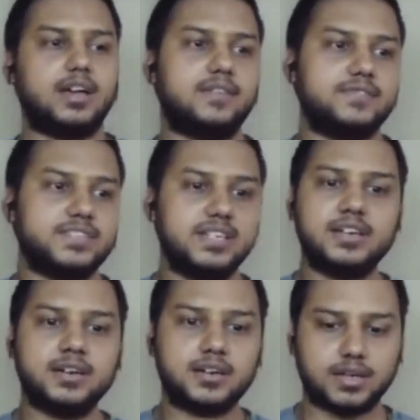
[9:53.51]
I've seen
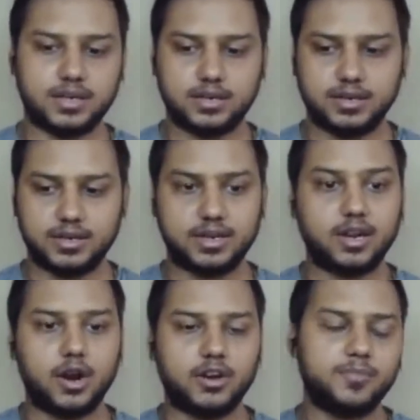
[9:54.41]
it uh, in a
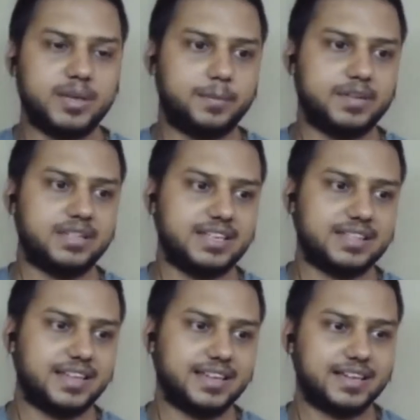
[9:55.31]
lot of people. They
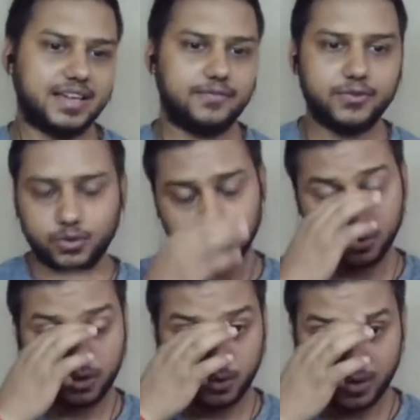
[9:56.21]
think if you
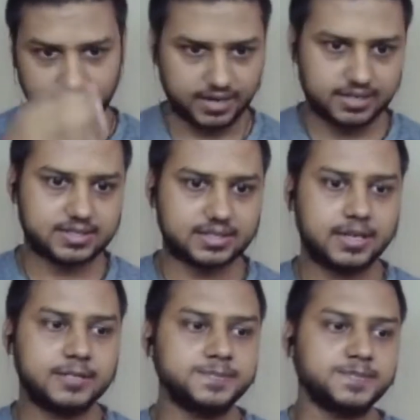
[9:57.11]
don't know Linux,
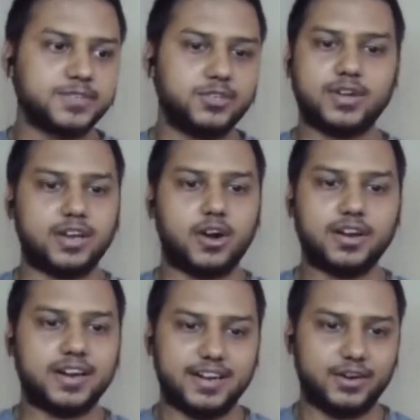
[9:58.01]
you
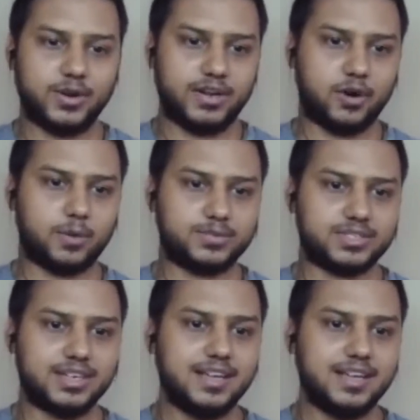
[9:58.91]
cannot get into DevOps.